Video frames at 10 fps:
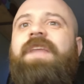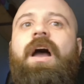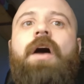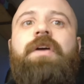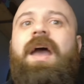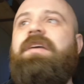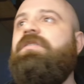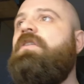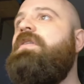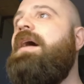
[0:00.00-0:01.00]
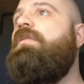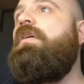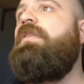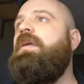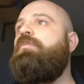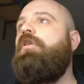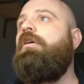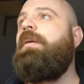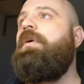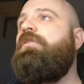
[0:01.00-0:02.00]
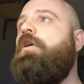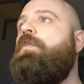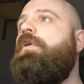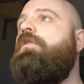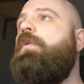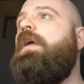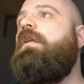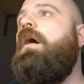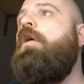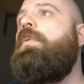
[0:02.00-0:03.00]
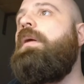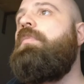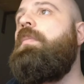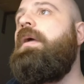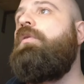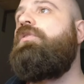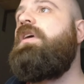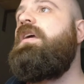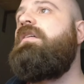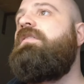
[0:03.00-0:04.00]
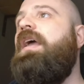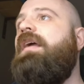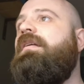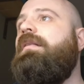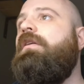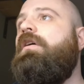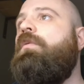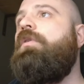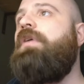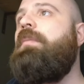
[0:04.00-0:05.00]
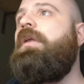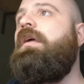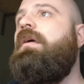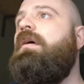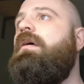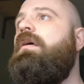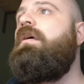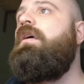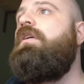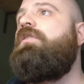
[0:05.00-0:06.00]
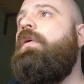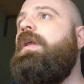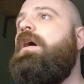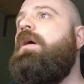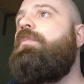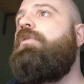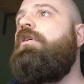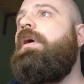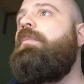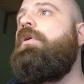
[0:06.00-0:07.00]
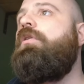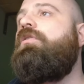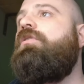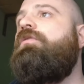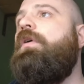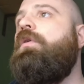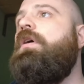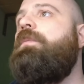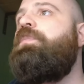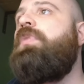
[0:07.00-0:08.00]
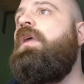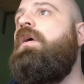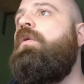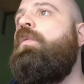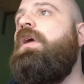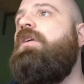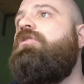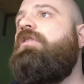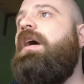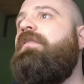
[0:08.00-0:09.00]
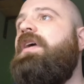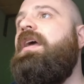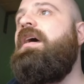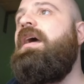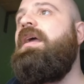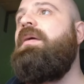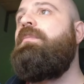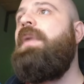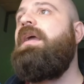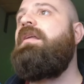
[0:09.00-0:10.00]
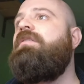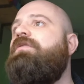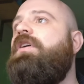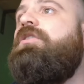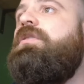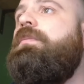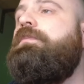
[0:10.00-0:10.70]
Okay, so now that the program has opened, we can open up the PLC and take a little look at what's happening here. So in our program blocks folder, we should have here a main function.